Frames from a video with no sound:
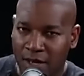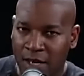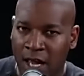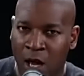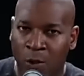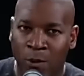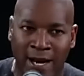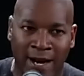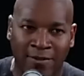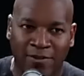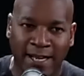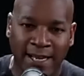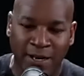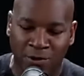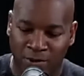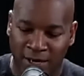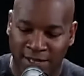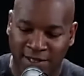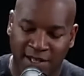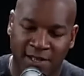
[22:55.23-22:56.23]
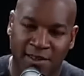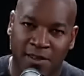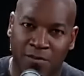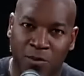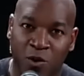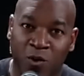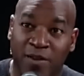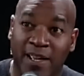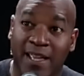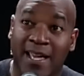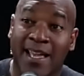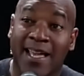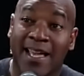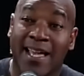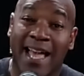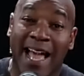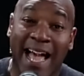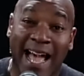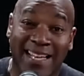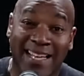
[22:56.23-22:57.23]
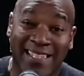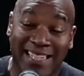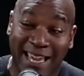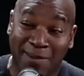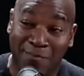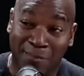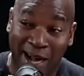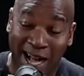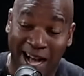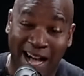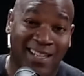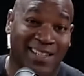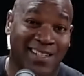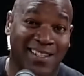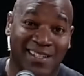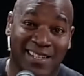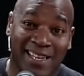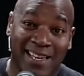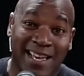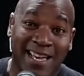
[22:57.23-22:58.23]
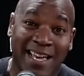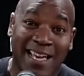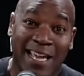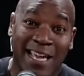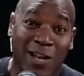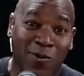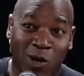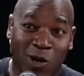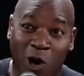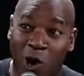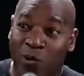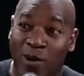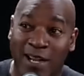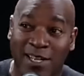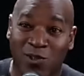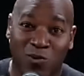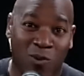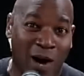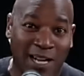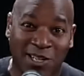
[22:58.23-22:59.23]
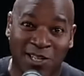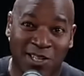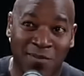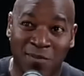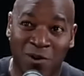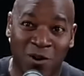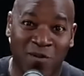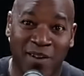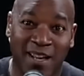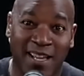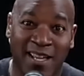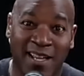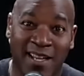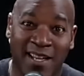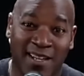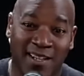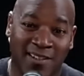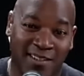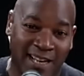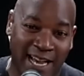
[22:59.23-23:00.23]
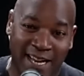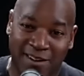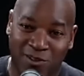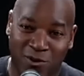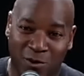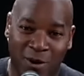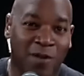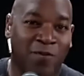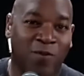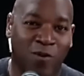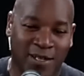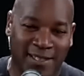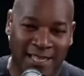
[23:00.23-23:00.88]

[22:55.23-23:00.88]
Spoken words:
And whenever he rented the movie, as a policy, he would always watch the movie like 3 or 4